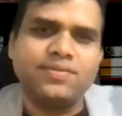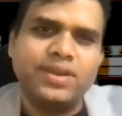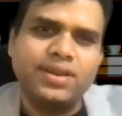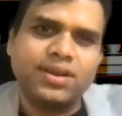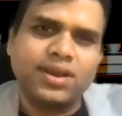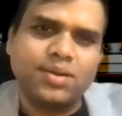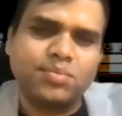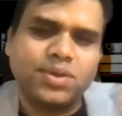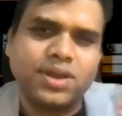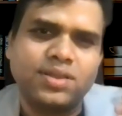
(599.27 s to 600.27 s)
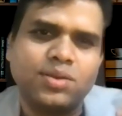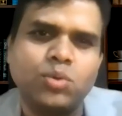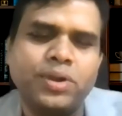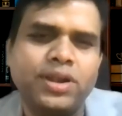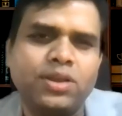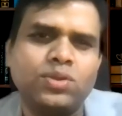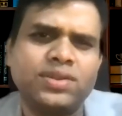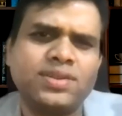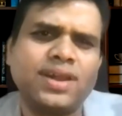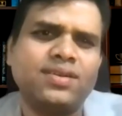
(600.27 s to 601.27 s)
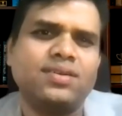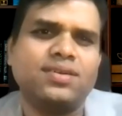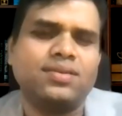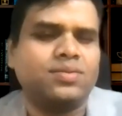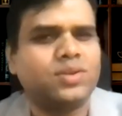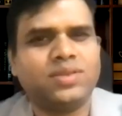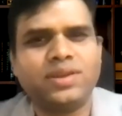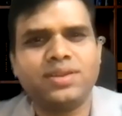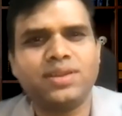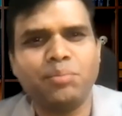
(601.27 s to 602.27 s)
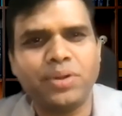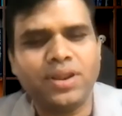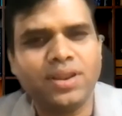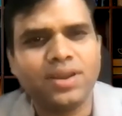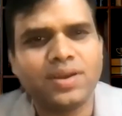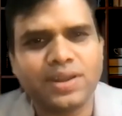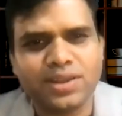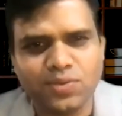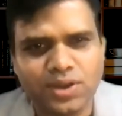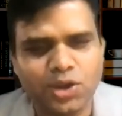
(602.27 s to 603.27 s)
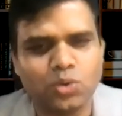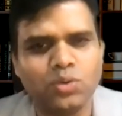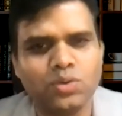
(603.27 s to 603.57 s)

Somewhere, the moment you just say, there's a simple test we can do.